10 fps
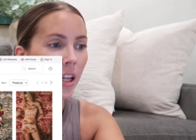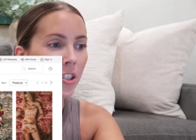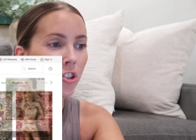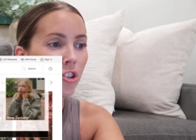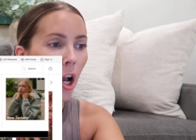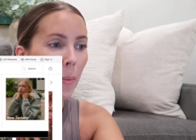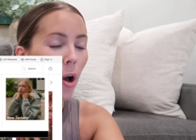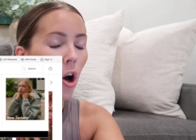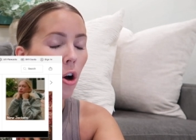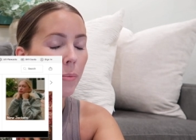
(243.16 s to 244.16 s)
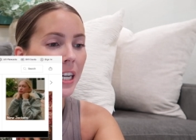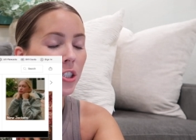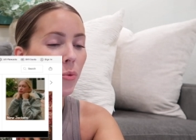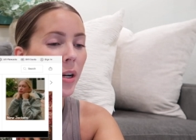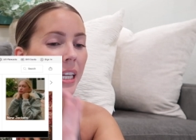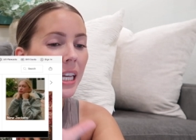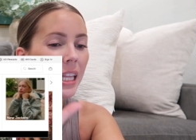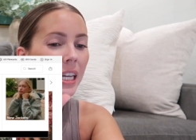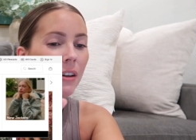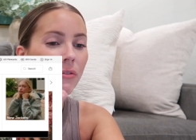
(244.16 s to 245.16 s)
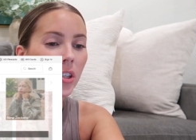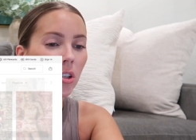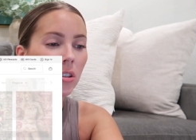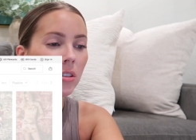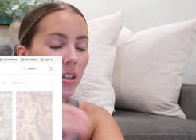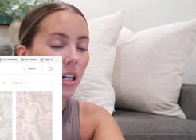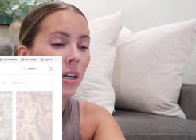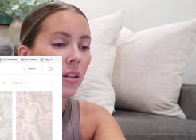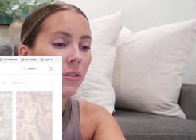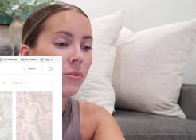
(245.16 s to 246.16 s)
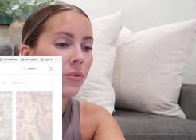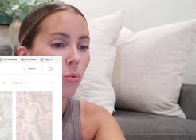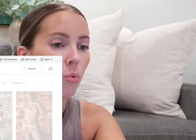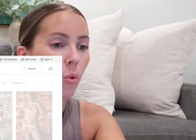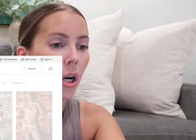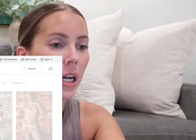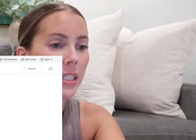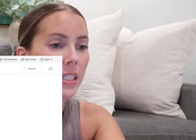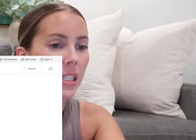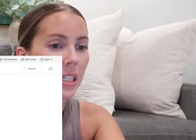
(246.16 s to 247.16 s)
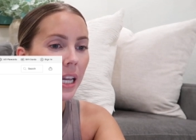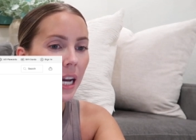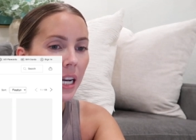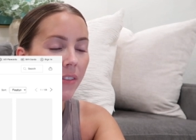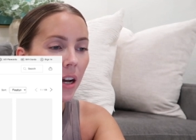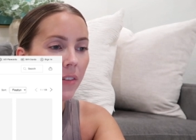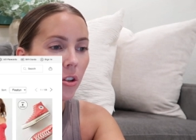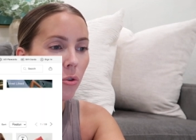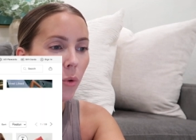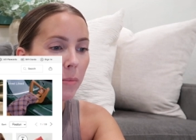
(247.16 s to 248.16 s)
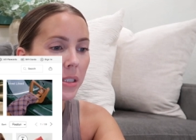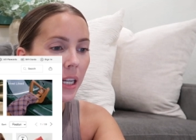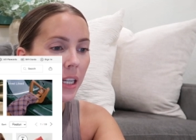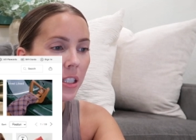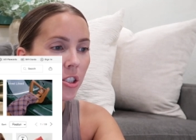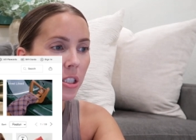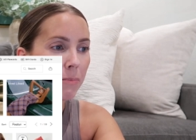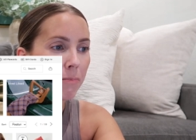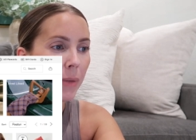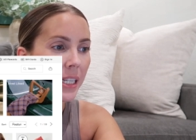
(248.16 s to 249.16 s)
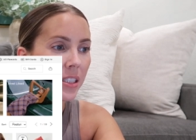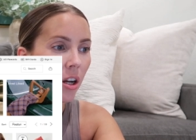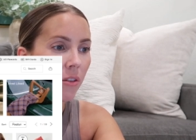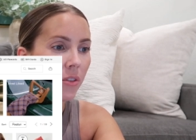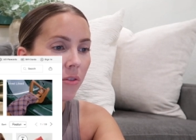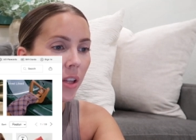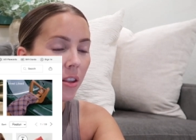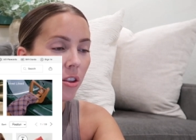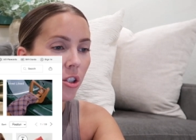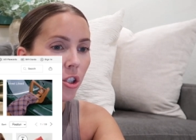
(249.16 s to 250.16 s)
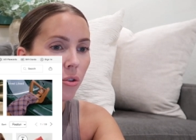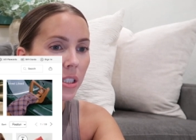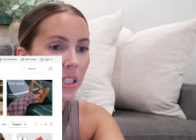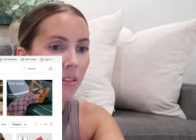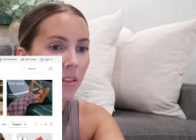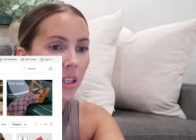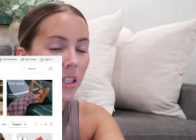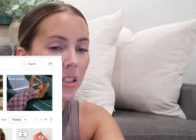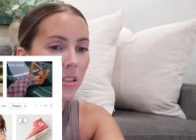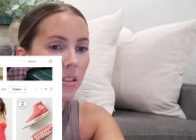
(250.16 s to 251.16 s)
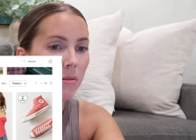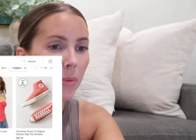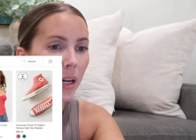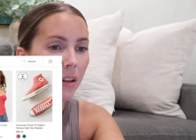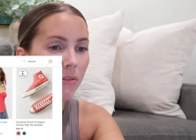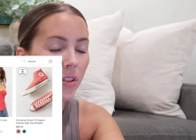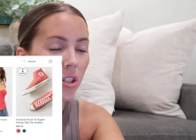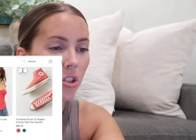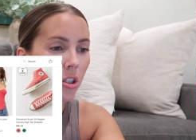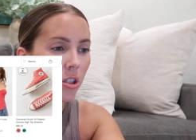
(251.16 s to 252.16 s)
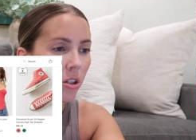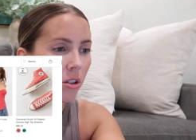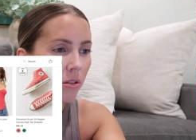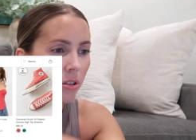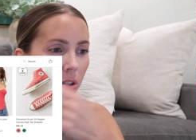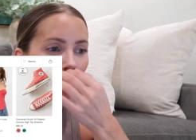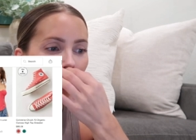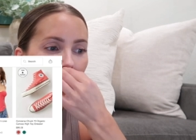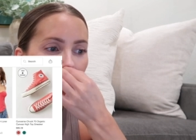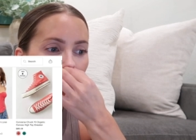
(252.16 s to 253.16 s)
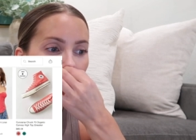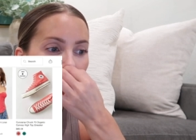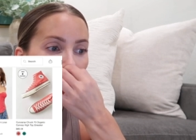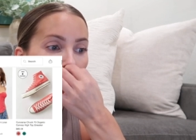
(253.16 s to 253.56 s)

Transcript: Let's shop all. I just want to get like a feel of what they kind of have on their website just based off of like the new because I think it's by featured or new items anyways.